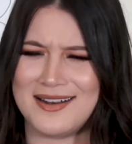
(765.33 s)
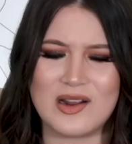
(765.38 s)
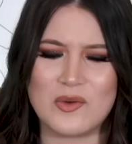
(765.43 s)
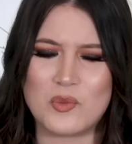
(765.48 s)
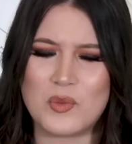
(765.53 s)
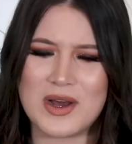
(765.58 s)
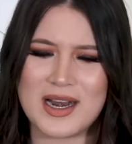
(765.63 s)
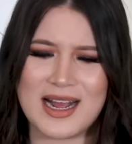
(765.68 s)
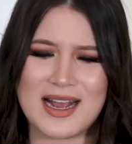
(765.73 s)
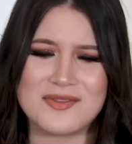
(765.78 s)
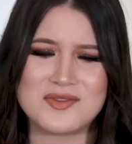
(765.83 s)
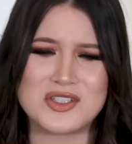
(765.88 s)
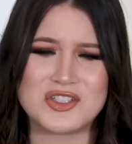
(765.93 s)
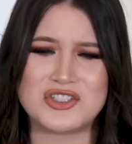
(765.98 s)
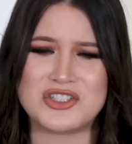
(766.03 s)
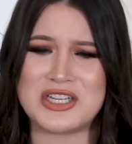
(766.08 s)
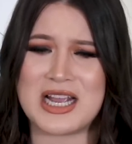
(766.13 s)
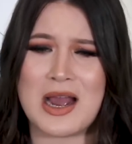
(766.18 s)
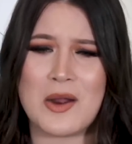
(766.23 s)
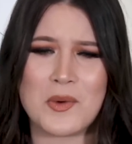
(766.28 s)
And what, I have to
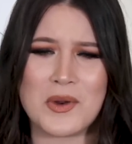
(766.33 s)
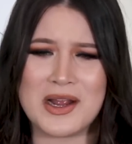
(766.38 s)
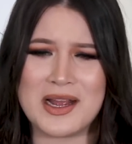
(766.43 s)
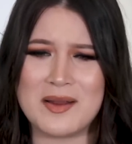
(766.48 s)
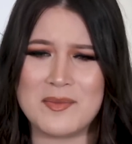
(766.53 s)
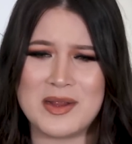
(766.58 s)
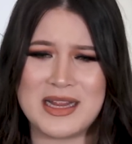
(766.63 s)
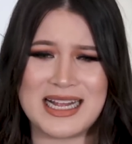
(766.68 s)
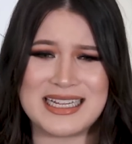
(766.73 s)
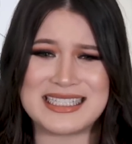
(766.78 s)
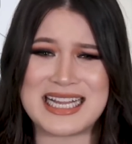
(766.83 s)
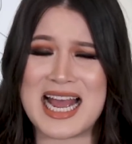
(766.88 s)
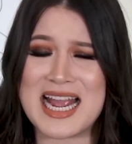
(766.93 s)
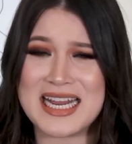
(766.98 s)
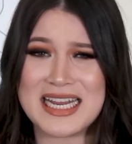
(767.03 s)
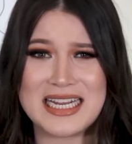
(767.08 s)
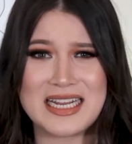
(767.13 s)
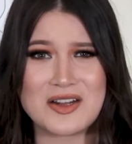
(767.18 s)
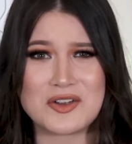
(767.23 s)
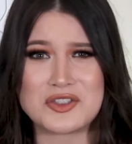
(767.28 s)
shower him in that
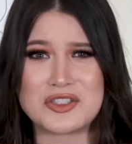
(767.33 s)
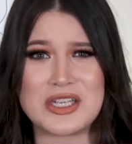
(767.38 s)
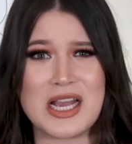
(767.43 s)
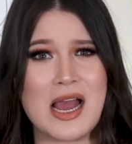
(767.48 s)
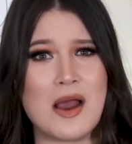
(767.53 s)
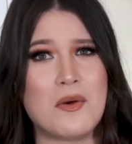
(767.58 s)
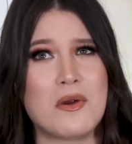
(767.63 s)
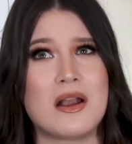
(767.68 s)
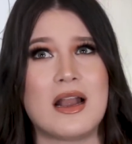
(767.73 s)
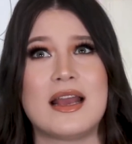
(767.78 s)
tiny little shower?